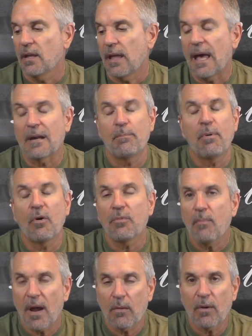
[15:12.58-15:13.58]
Out of both
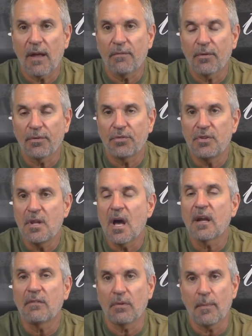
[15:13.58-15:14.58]
my rifles,
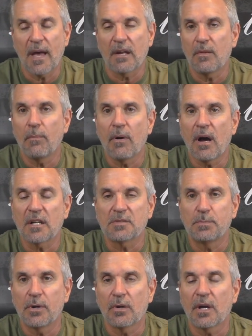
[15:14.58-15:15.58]
none of them out of the box
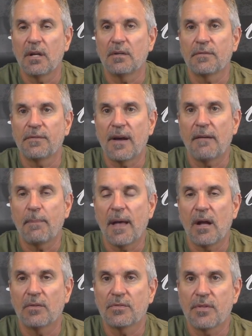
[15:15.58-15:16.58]
broke under 5
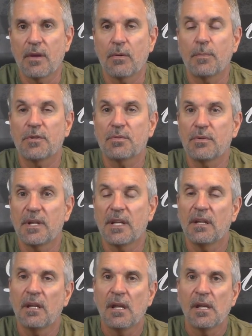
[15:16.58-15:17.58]
pounds. They were
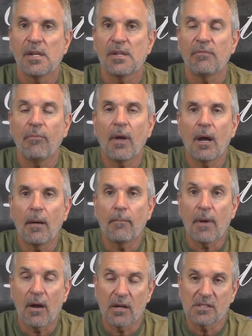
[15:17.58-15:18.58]
between,
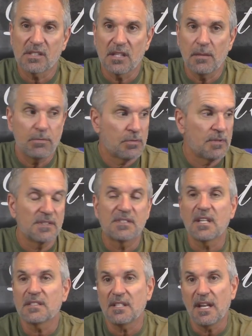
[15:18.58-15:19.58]
honestly, between
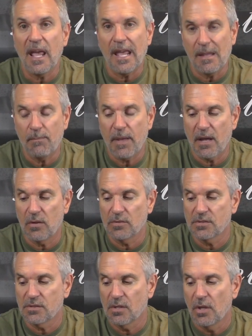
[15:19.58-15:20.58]
6 and 8
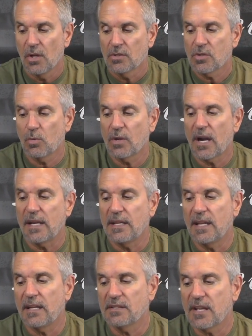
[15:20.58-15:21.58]
pounds. So what I
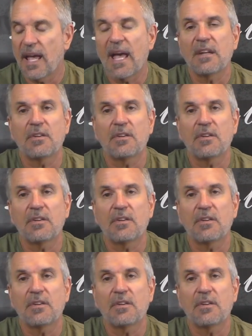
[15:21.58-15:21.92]
did is I had to